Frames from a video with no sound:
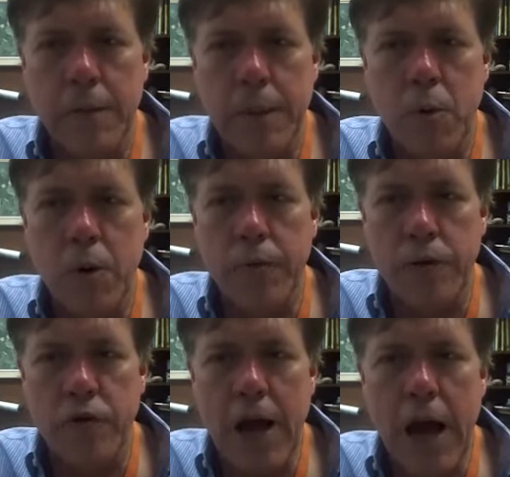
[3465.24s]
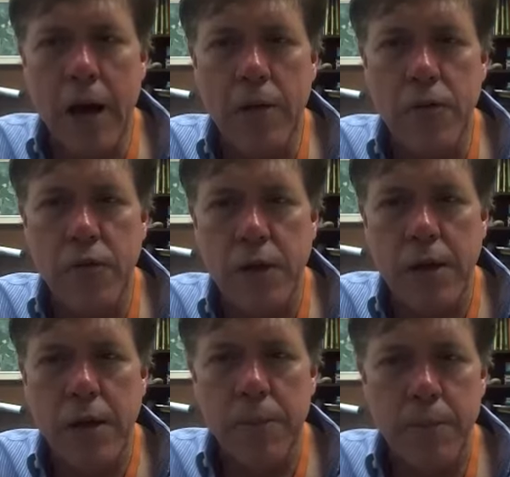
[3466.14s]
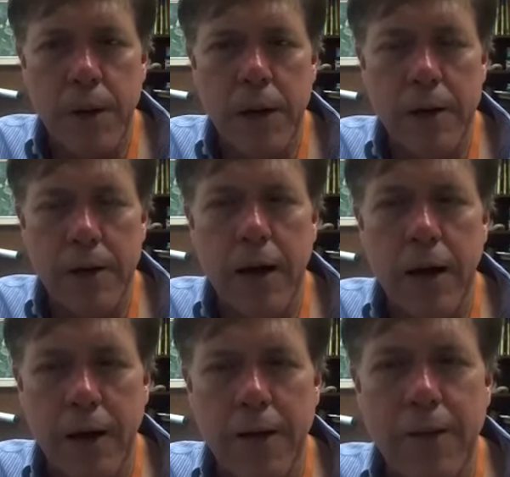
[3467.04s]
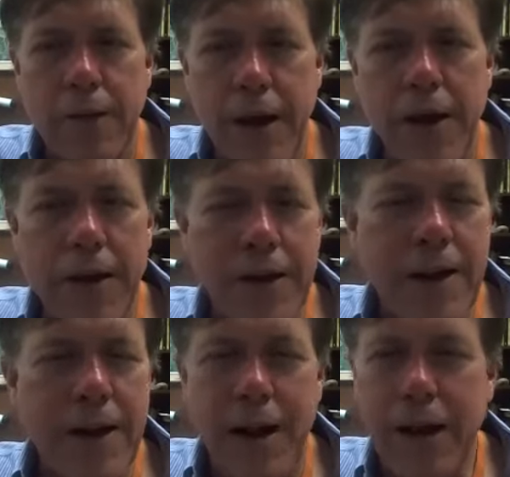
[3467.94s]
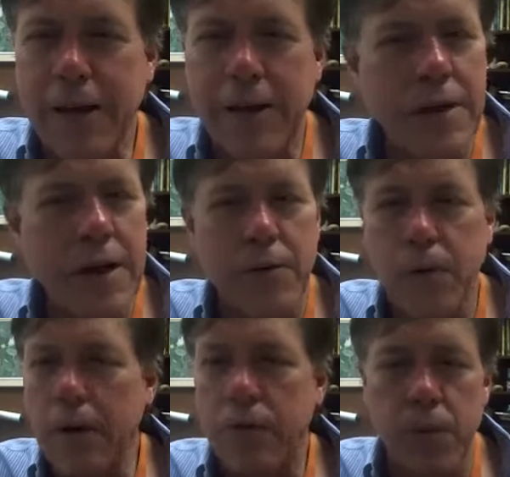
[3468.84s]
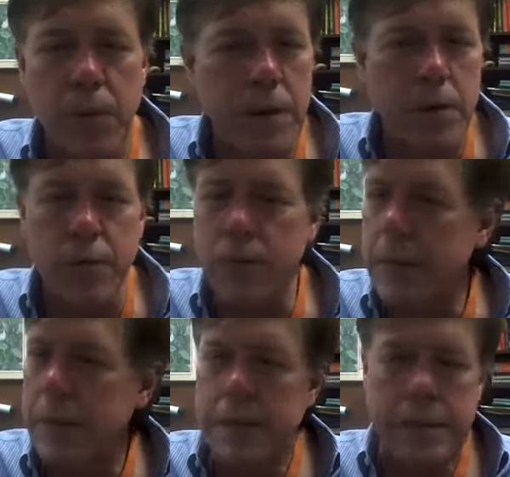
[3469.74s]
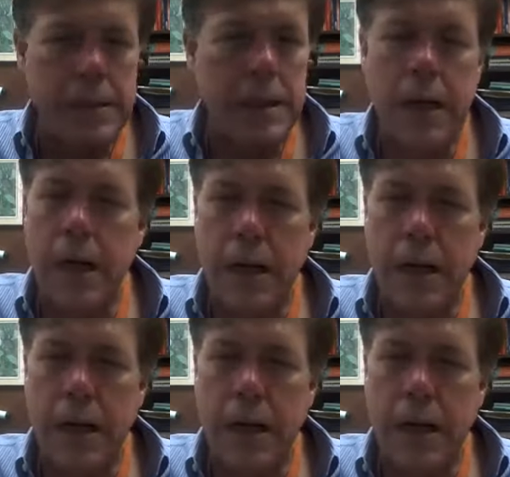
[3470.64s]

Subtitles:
more of a challenge. But they, like I said, gray squirrels, they